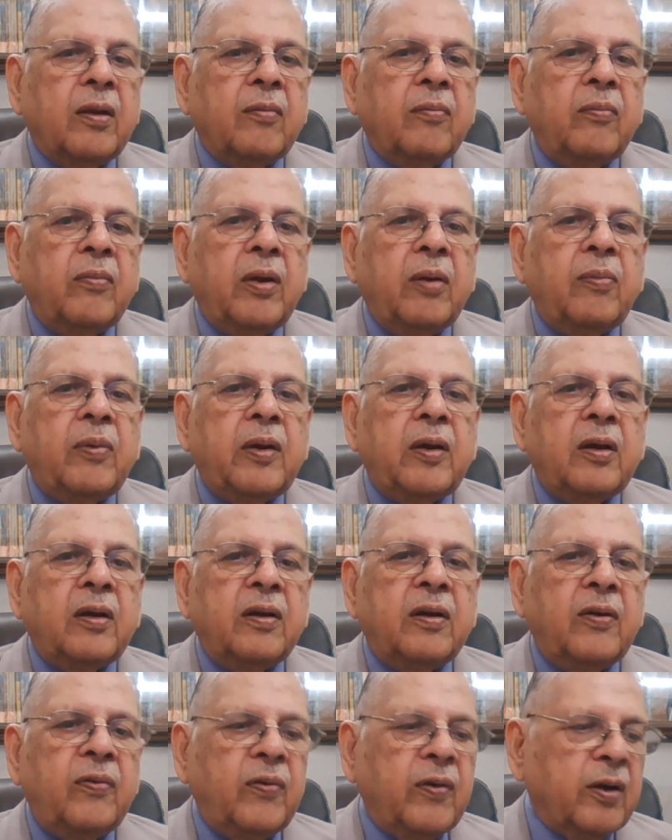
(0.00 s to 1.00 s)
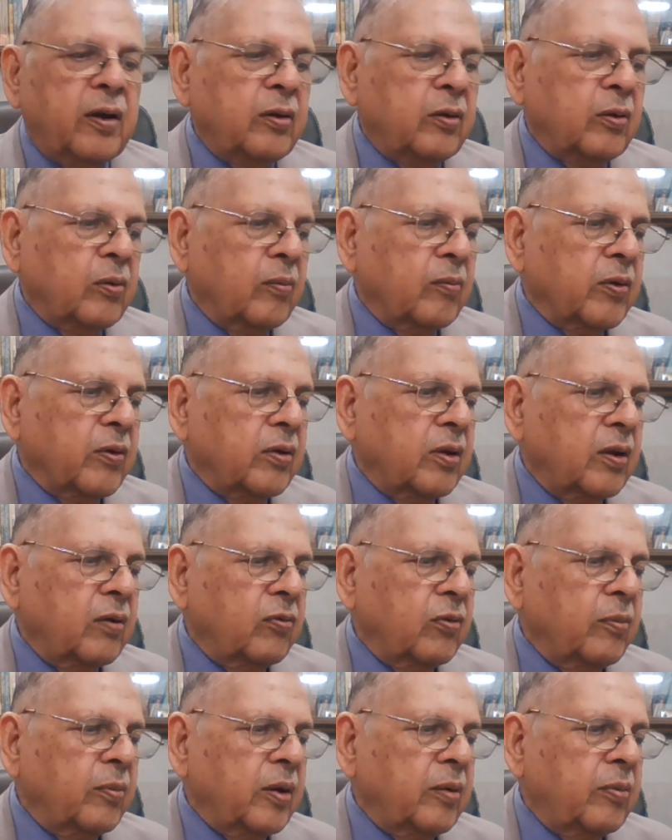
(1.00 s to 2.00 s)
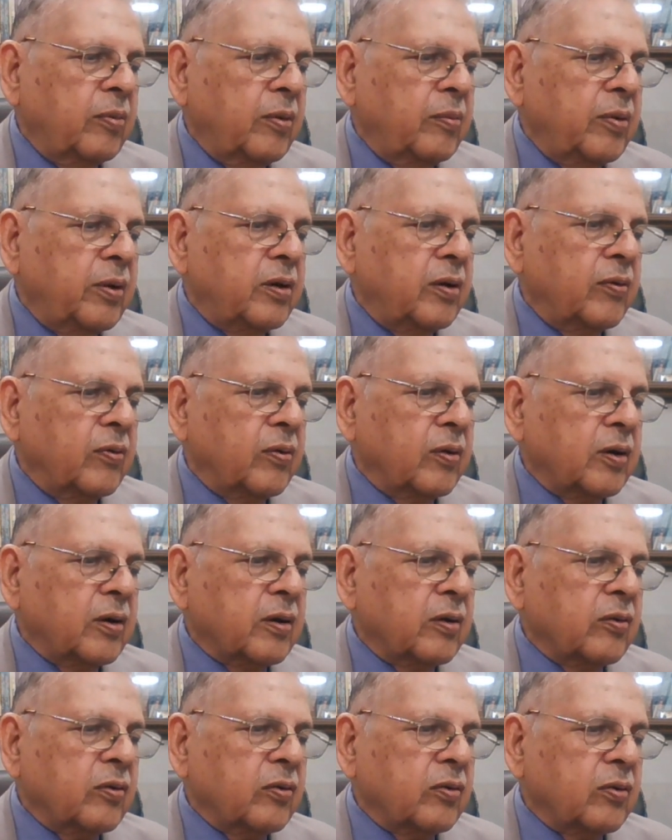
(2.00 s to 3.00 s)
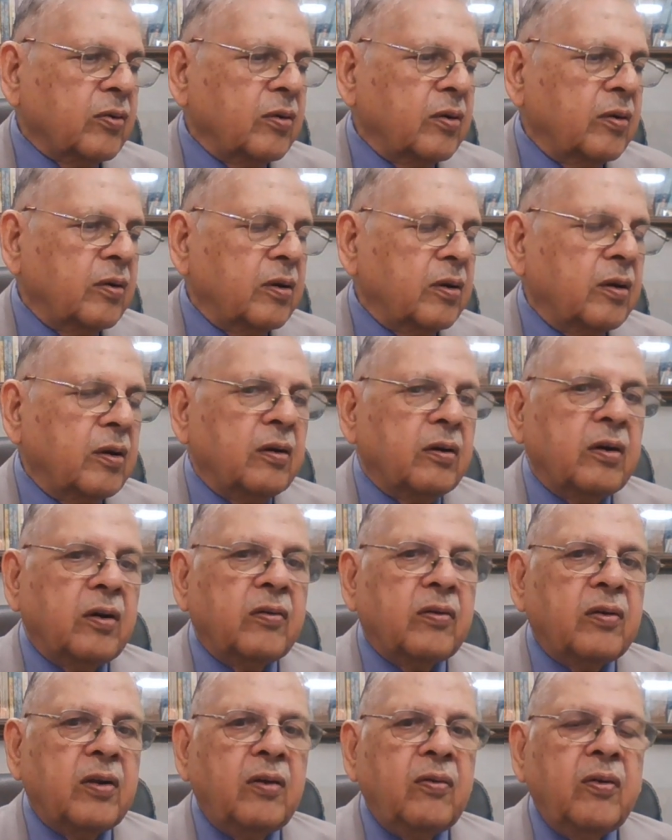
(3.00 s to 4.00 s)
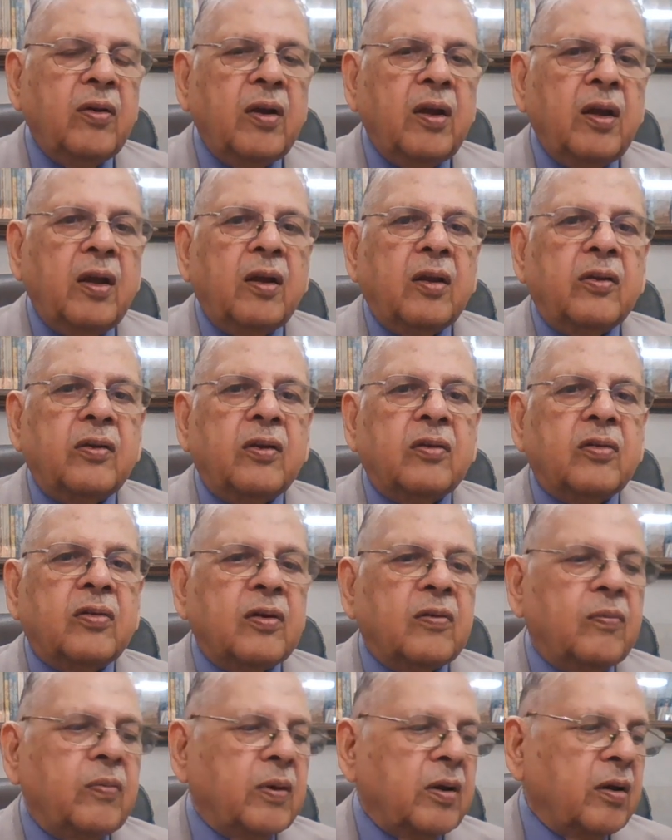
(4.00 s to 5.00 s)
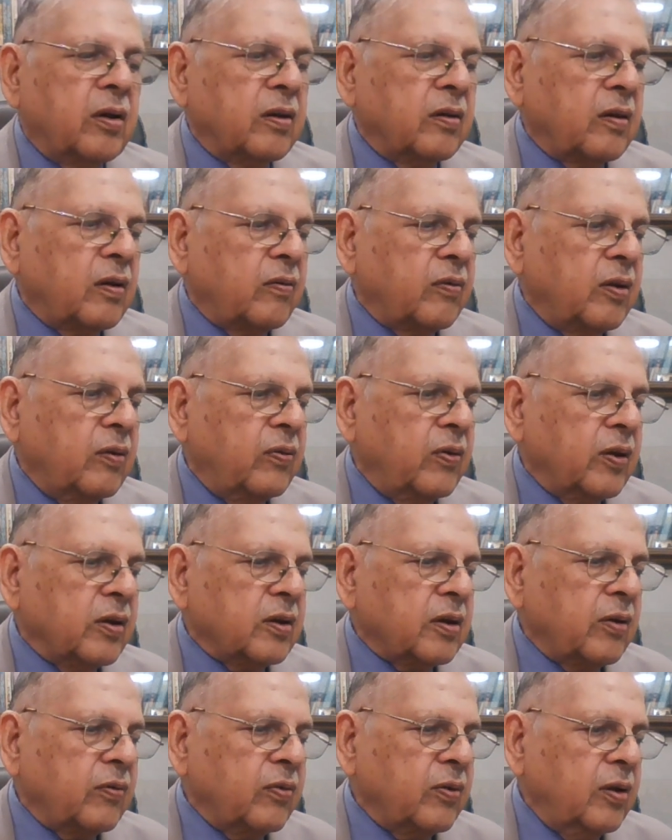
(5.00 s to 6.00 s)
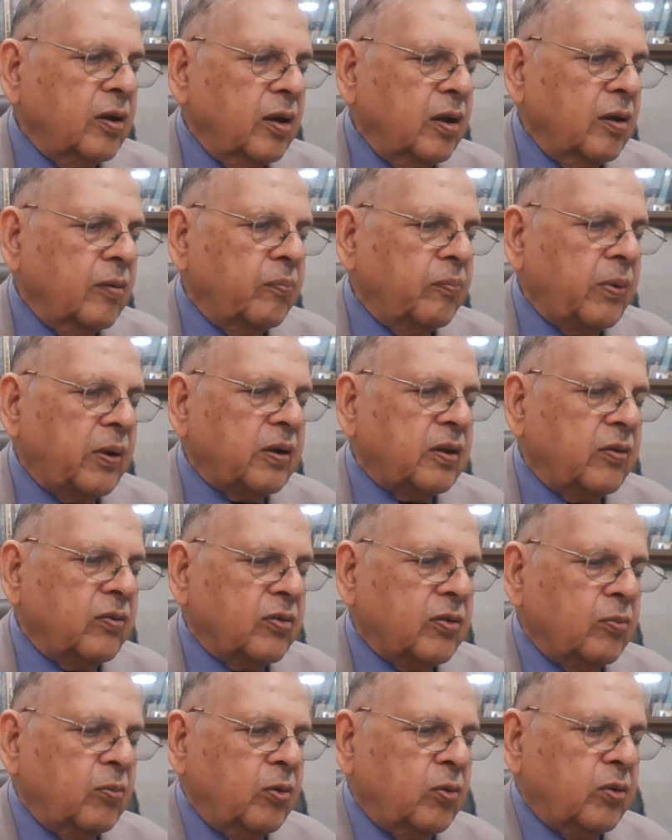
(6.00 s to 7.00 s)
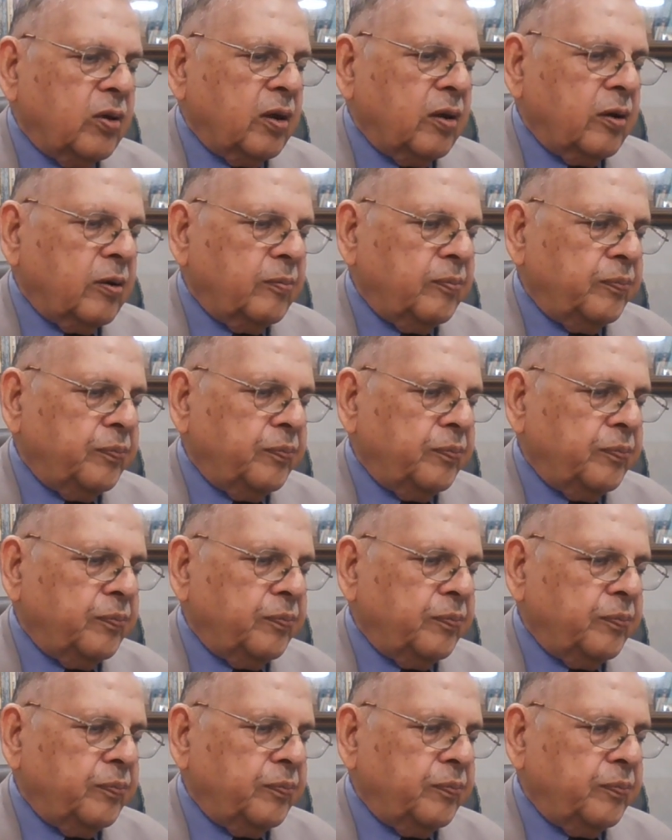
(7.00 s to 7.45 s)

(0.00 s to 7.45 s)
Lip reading: may be difficult to, the woman may be difficult to conceive. This is because of the effect of passive smoking.